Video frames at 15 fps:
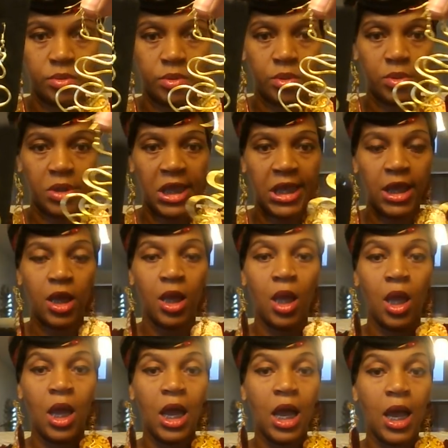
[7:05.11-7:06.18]
Okay.
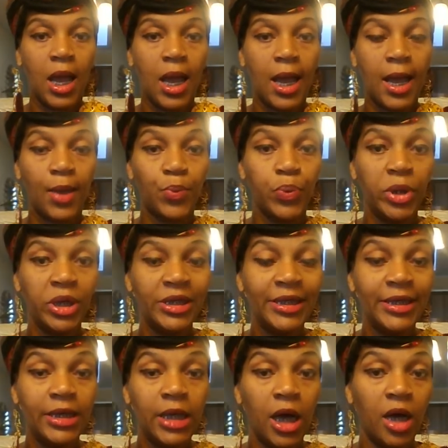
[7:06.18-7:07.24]
I
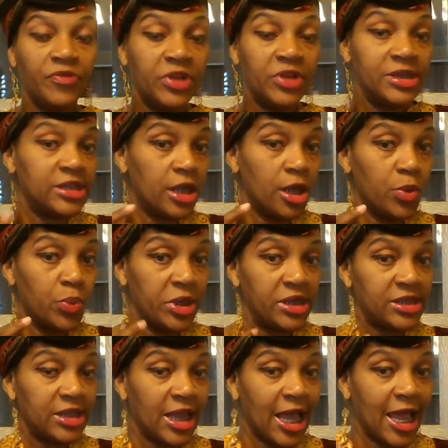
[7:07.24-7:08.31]
really love these
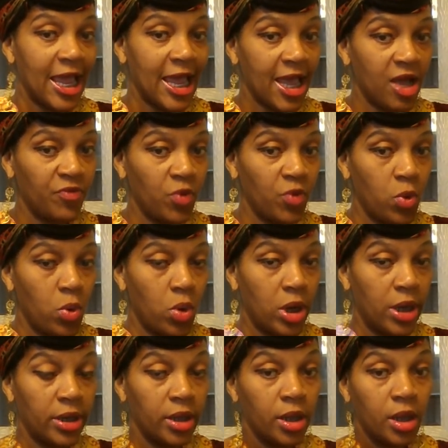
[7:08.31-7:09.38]
earrings that I have
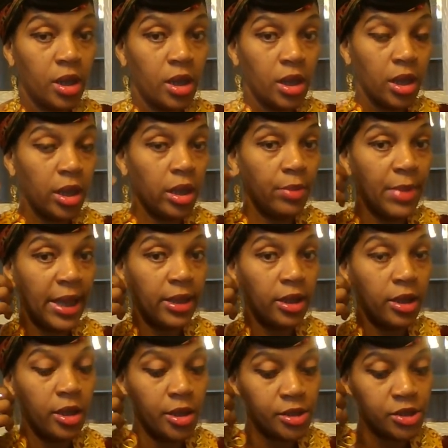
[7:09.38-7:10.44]
on in my
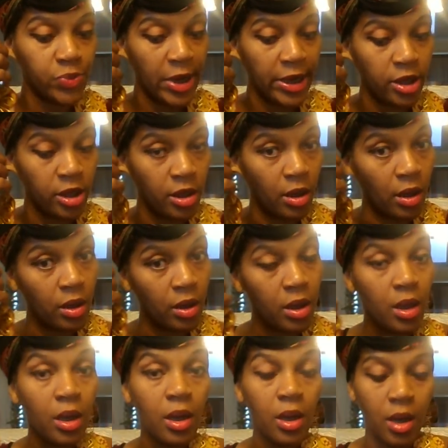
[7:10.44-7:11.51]
ears right here.
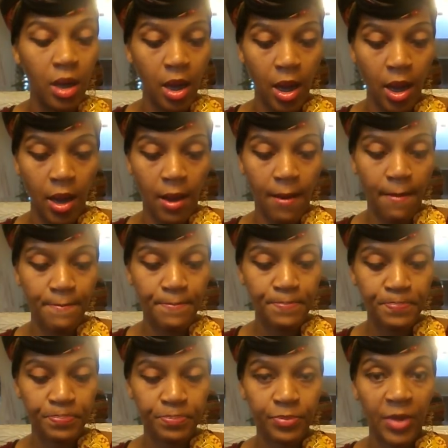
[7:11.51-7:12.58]
But
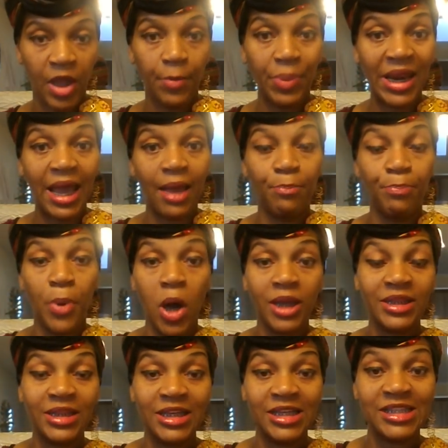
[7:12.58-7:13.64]
I
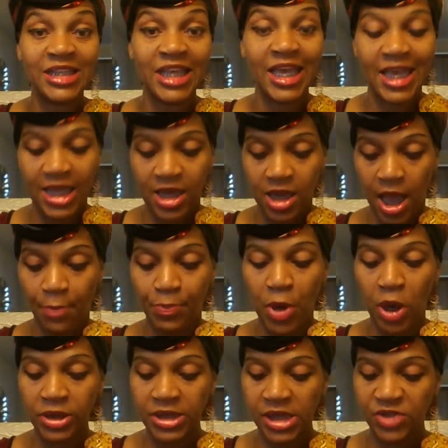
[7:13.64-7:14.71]
bought
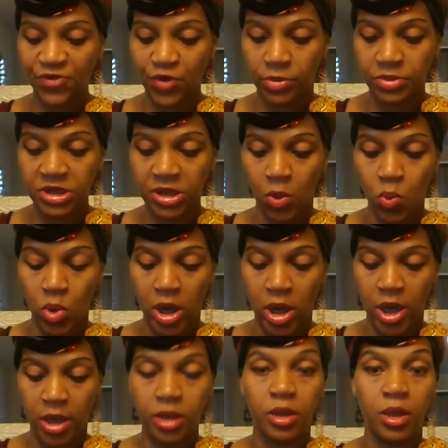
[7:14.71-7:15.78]
this from
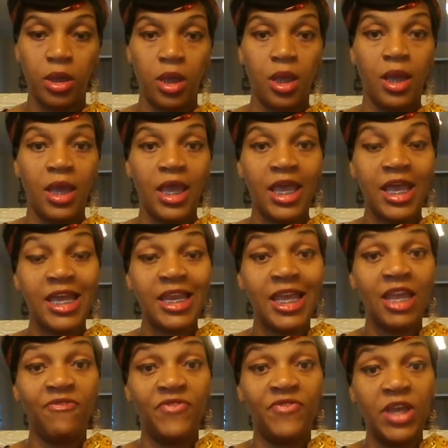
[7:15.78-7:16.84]
someone at
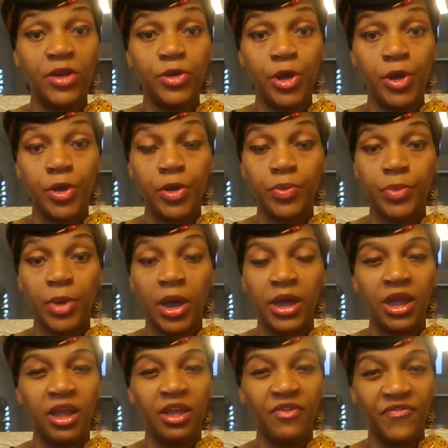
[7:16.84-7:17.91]
a vendor,
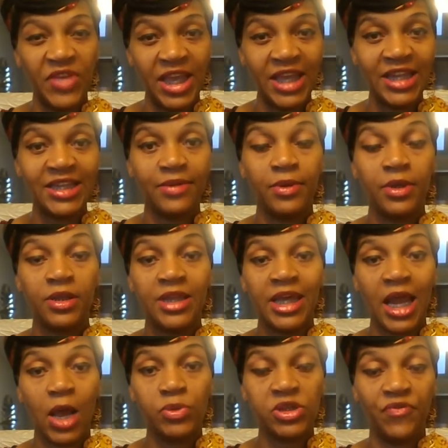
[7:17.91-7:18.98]
at an event that
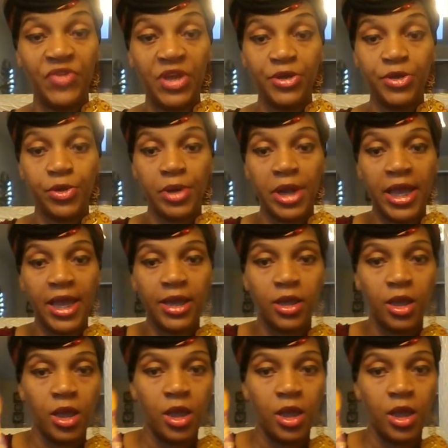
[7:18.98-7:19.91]
I was a vendor at.